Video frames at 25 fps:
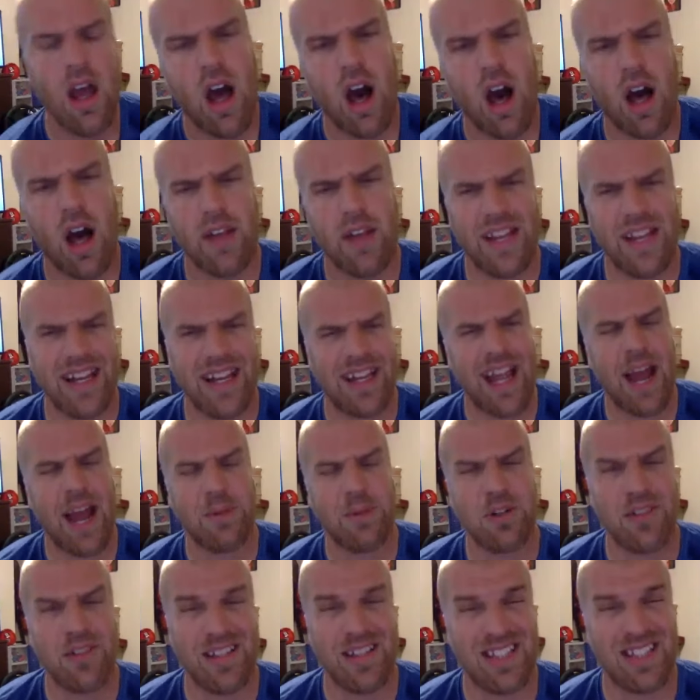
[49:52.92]
they can
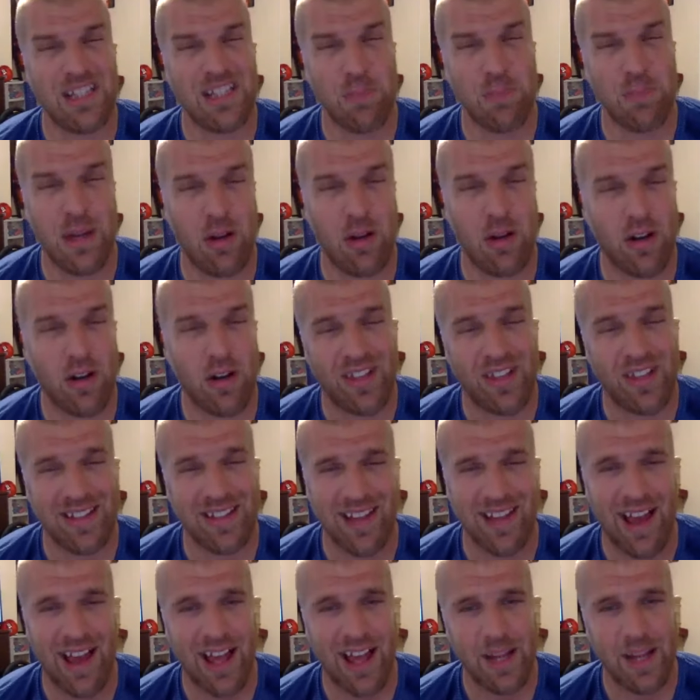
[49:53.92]
capture the spirit of the
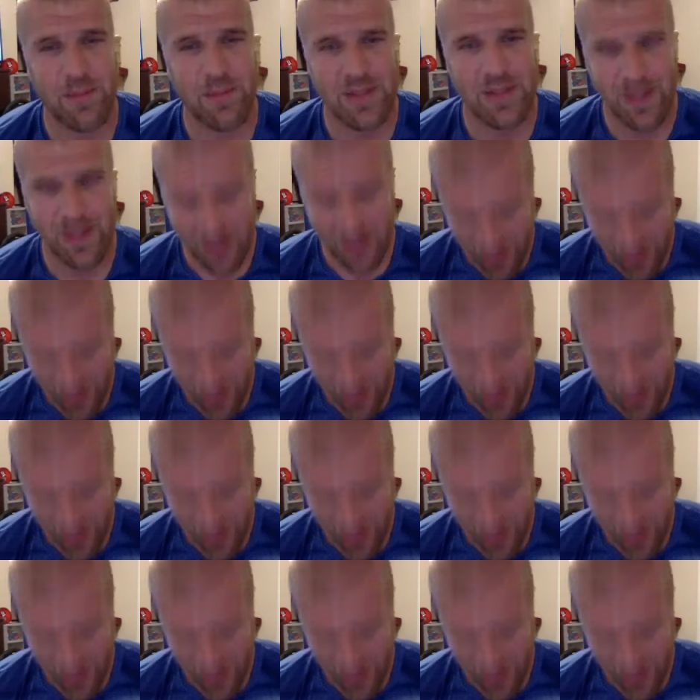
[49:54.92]
times.